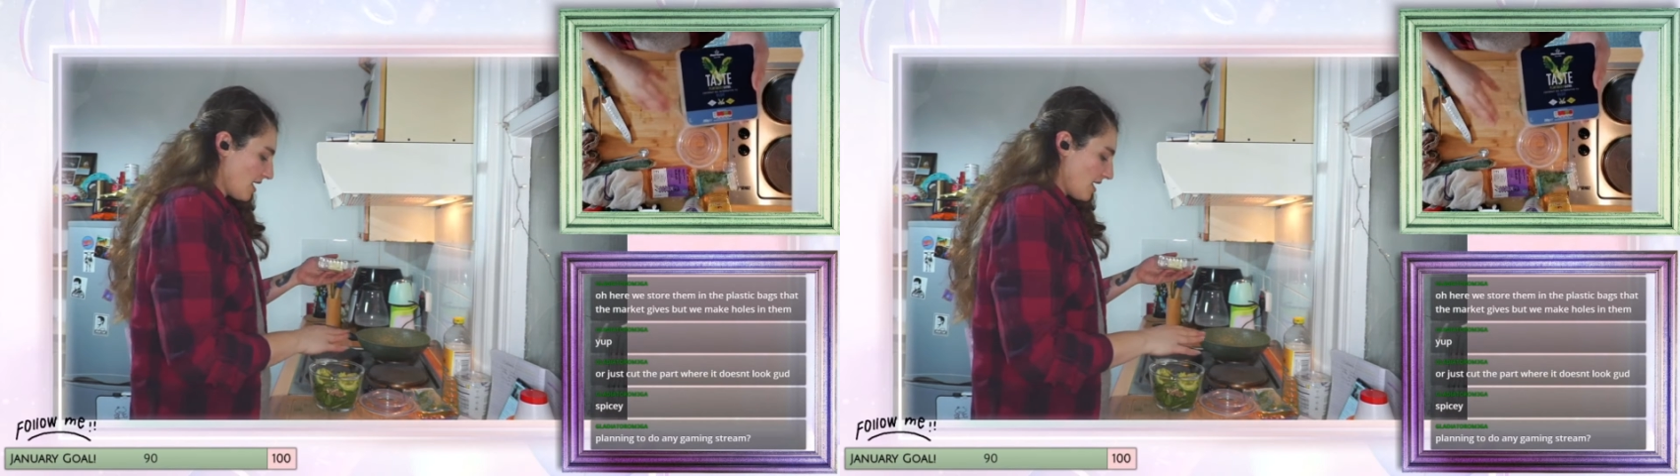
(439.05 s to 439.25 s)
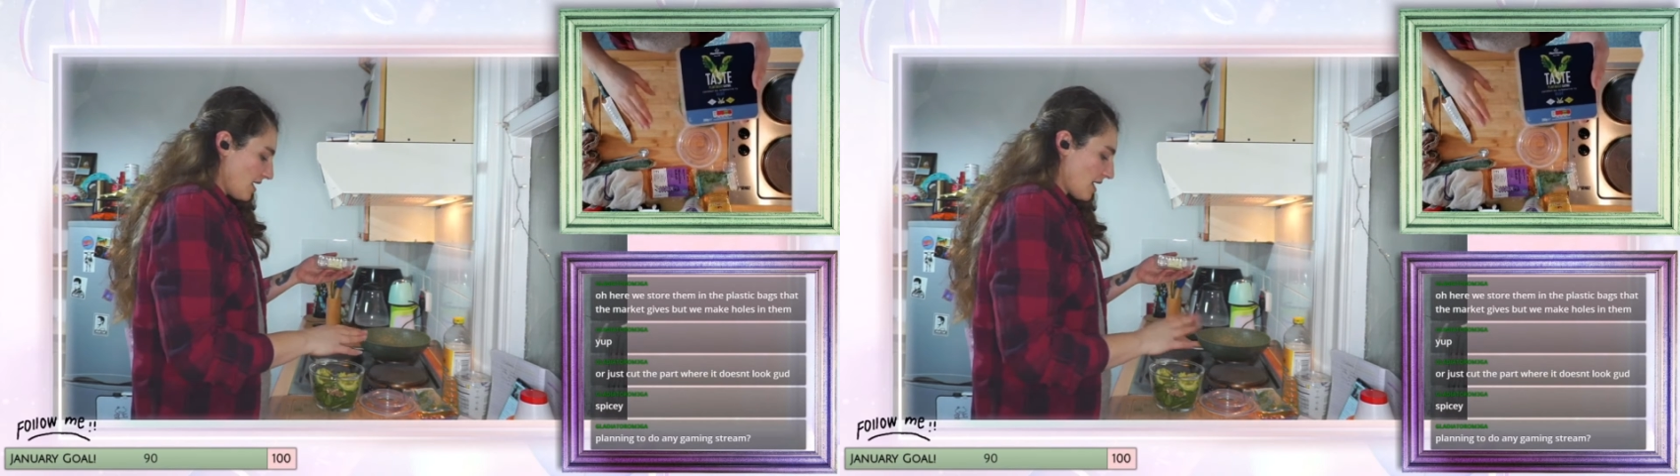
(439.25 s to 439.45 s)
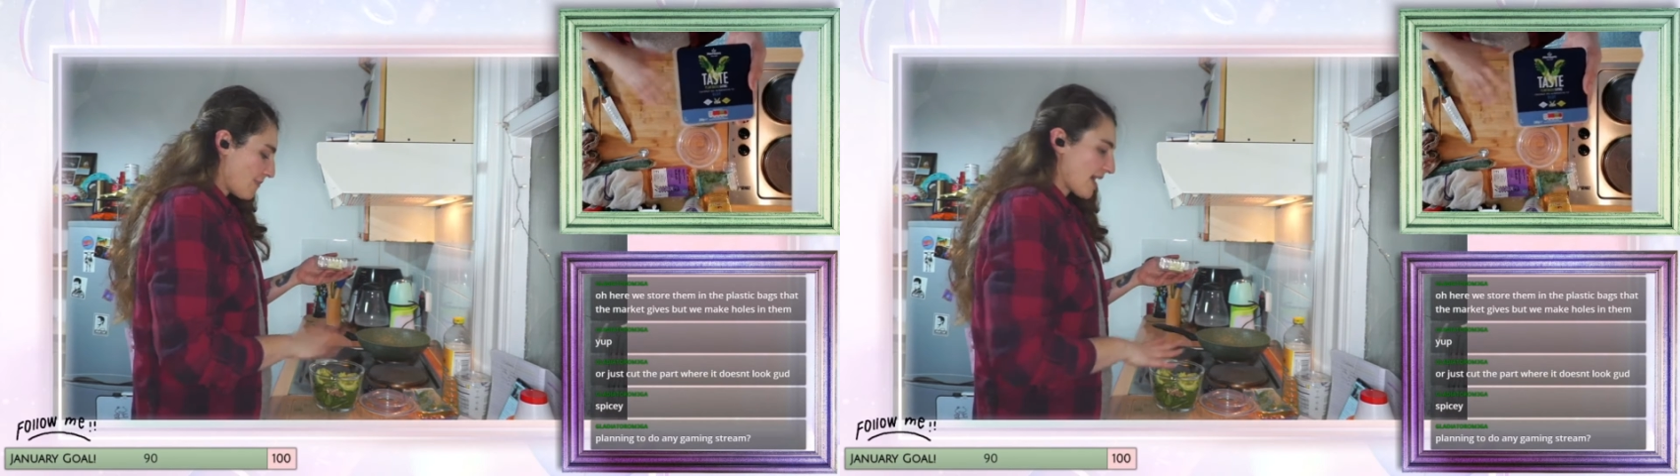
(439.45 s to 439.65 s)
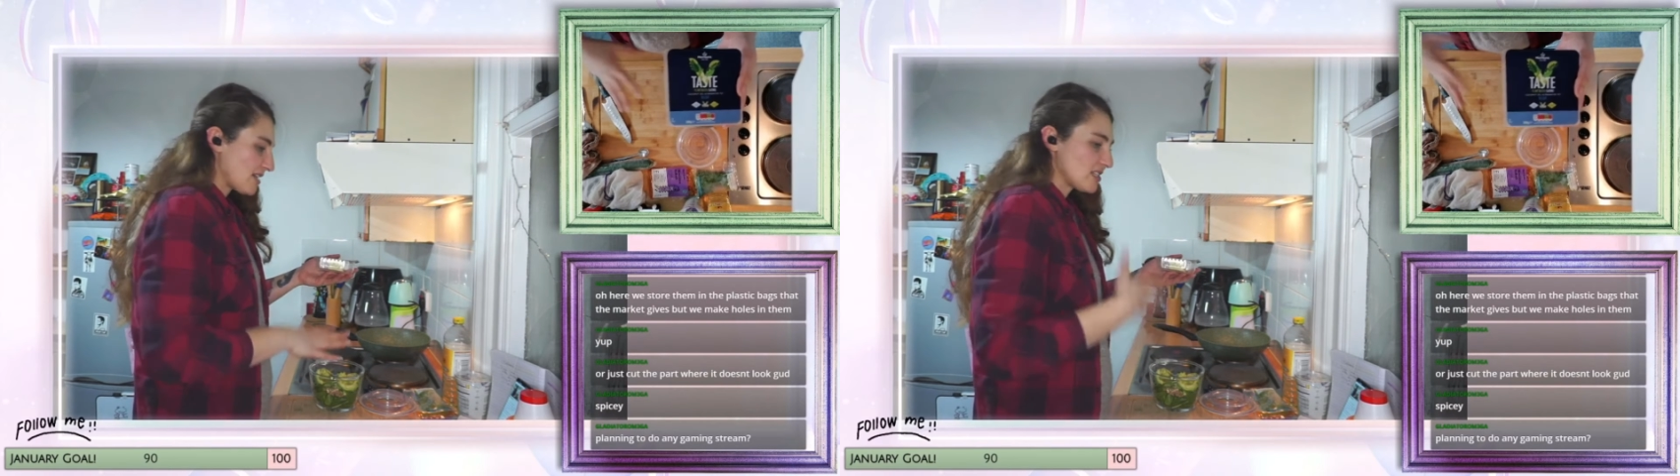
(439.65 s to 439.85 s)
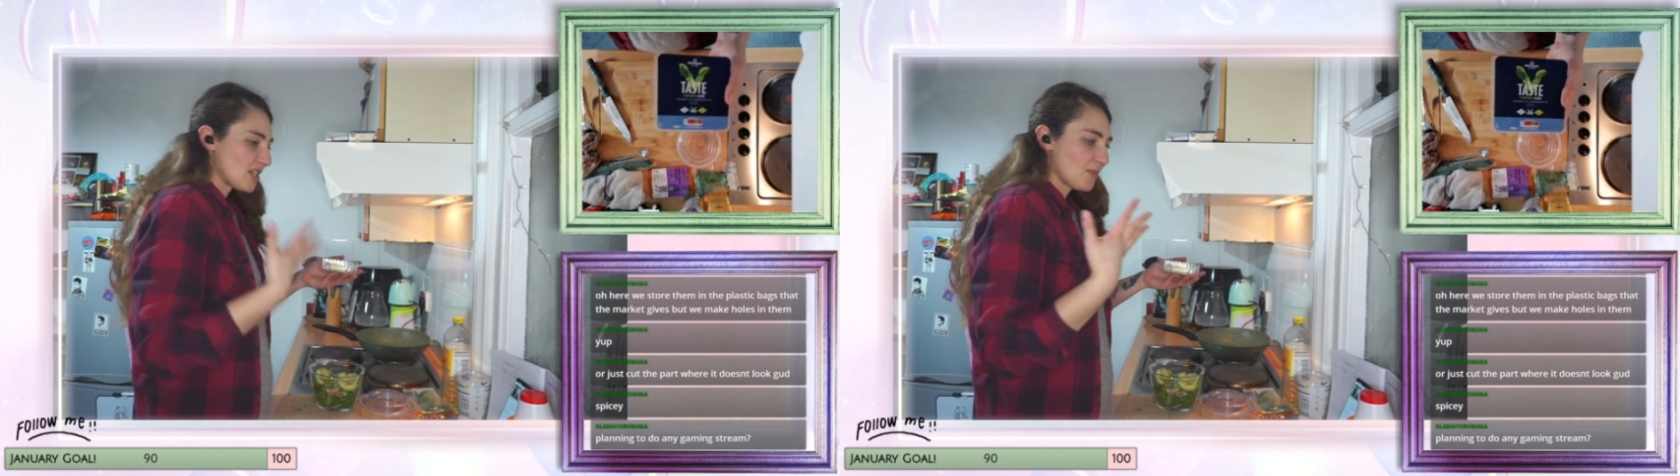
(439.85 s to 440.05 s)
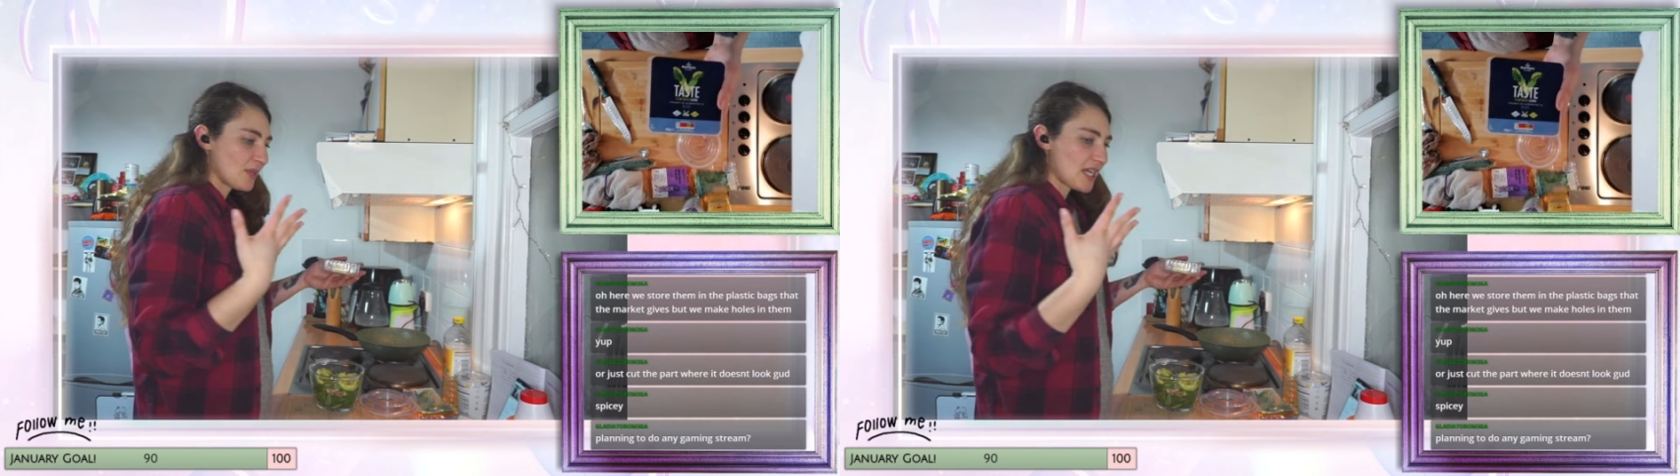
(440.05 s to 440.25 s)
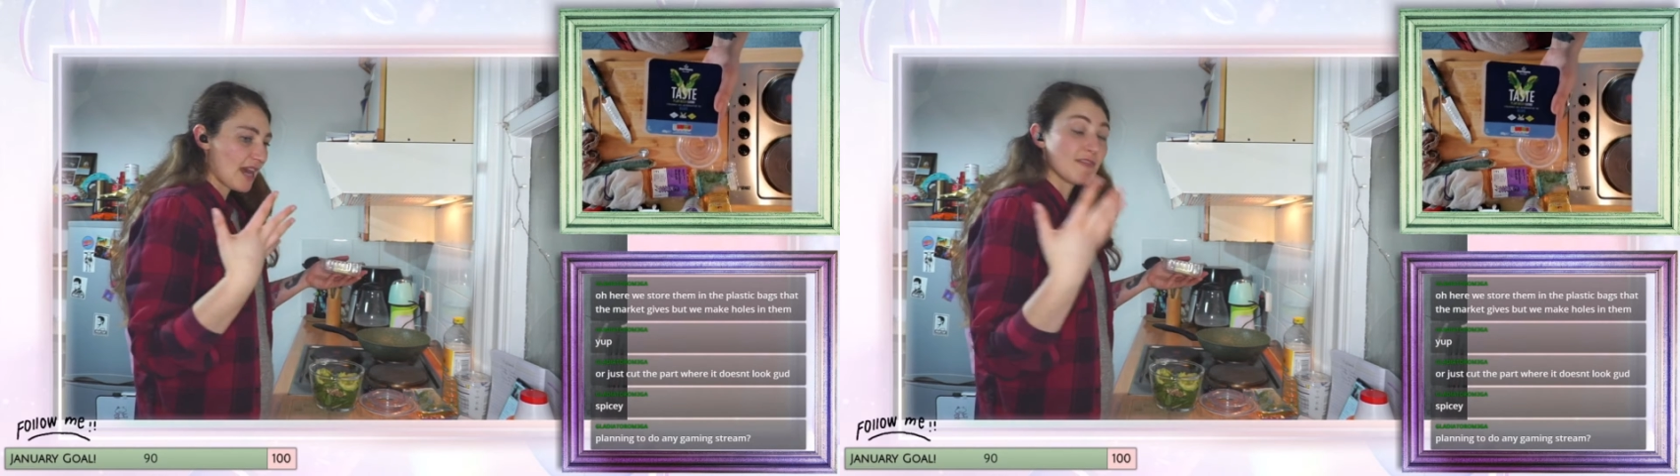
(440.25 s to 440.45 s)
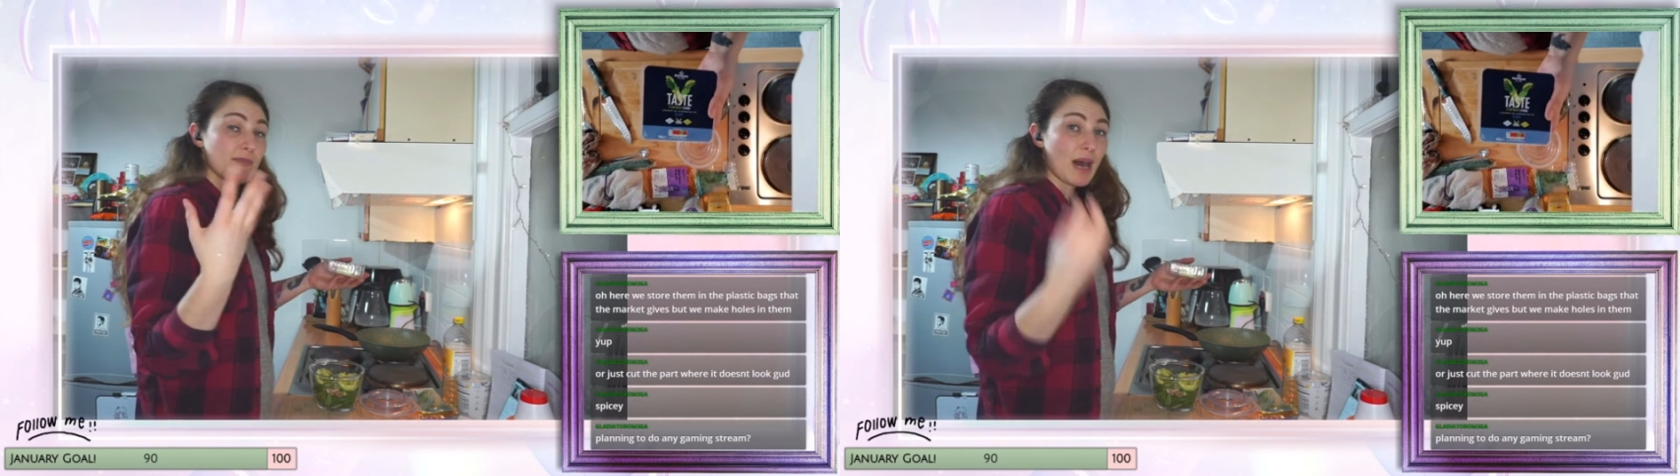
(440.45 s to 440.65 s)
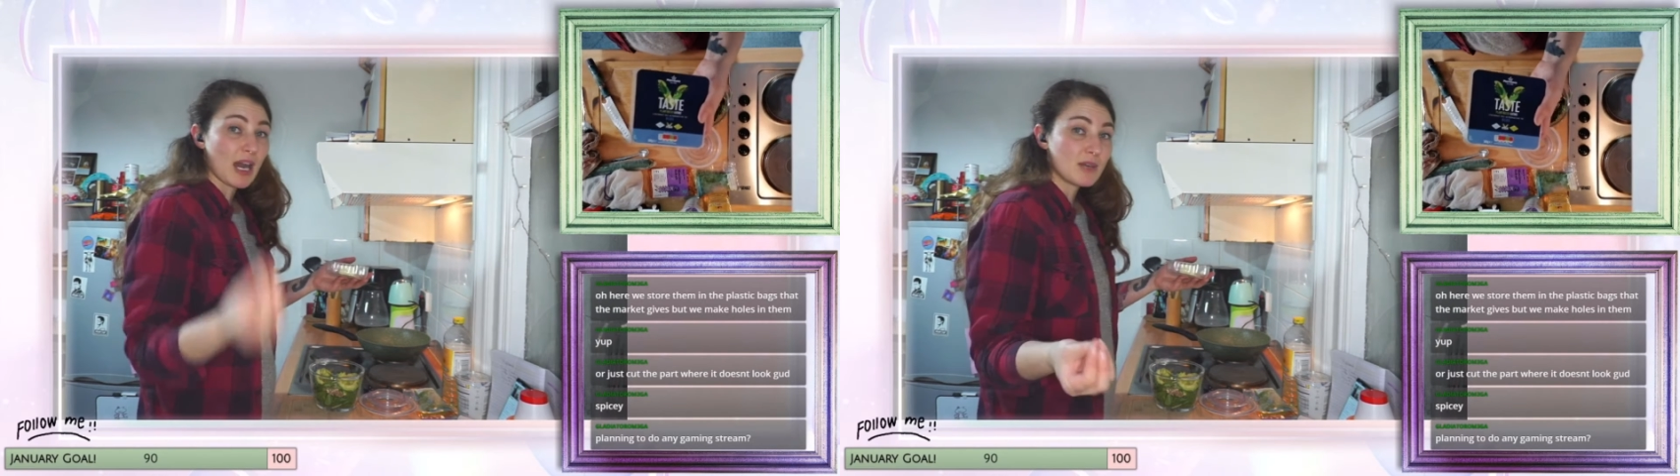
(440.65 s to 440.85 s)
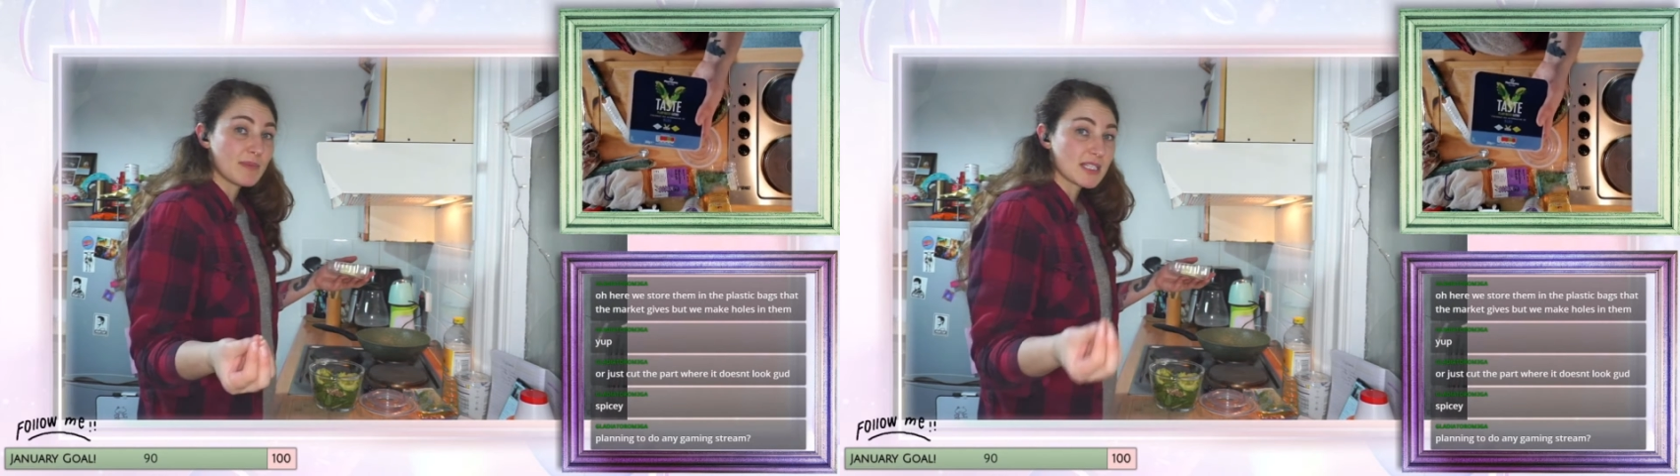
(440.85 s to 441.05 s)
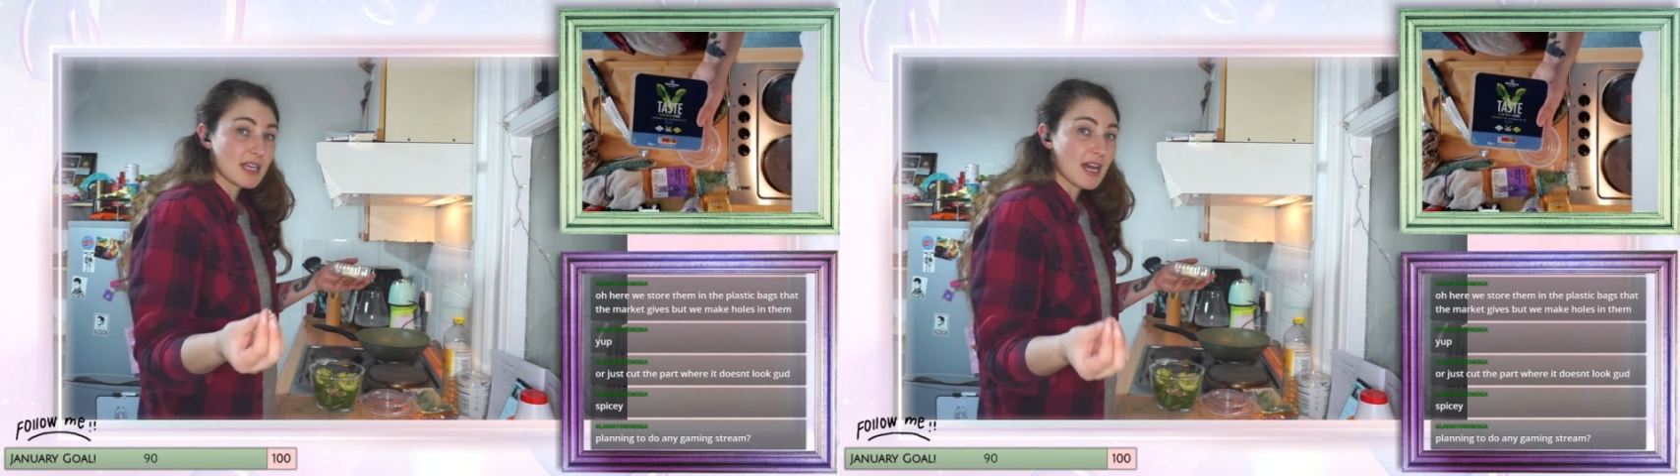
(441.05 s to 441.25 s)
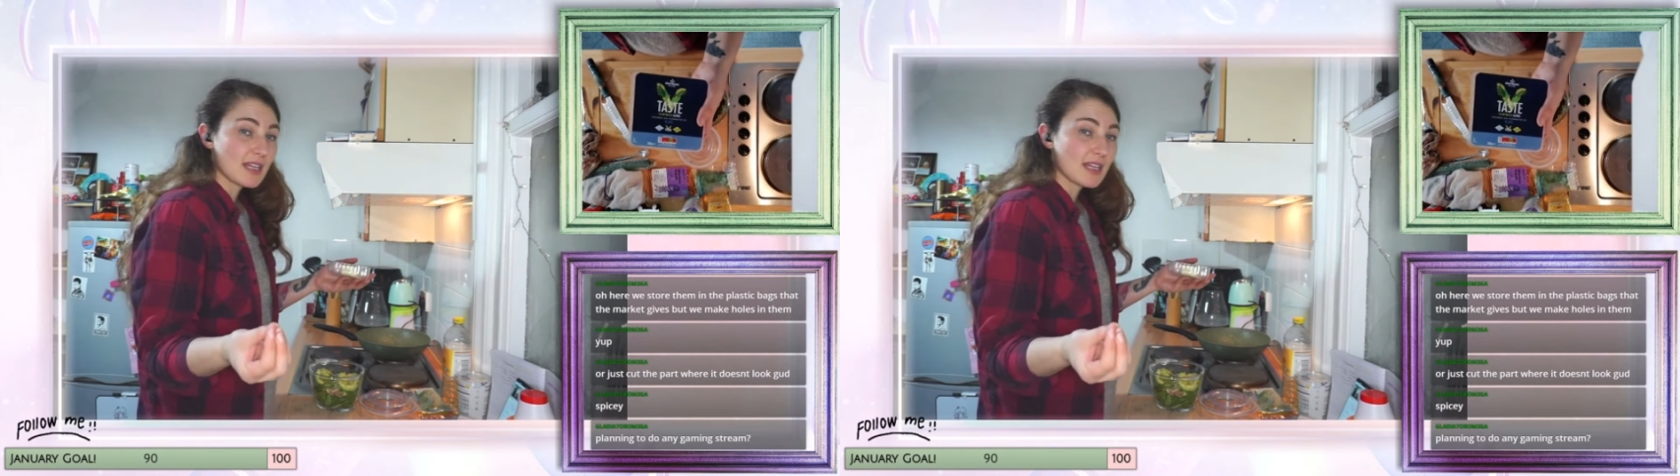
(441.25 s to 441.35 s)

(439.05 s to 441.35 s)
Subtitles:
a pesto would have parmesan.